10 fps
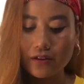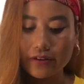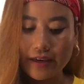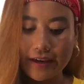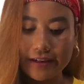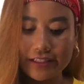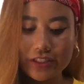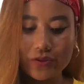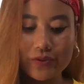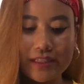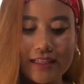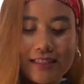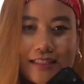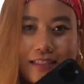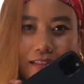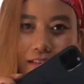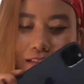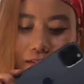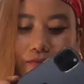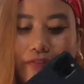Okay, so this
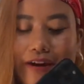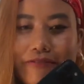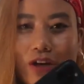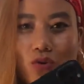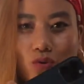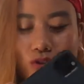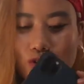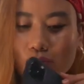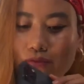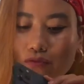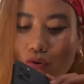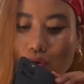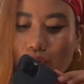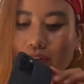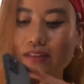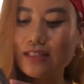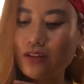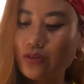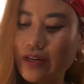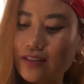is very gorgeous phone.
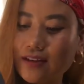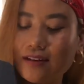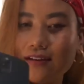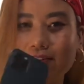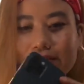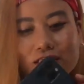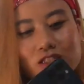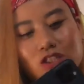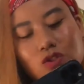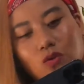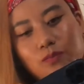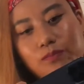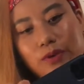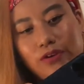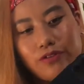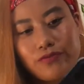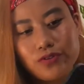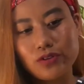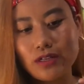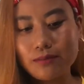Look at the color, it's so
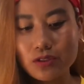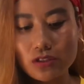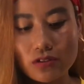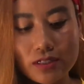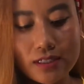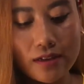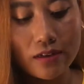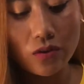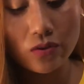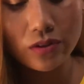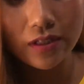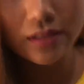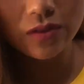beautiful. I'm just gonna turn on this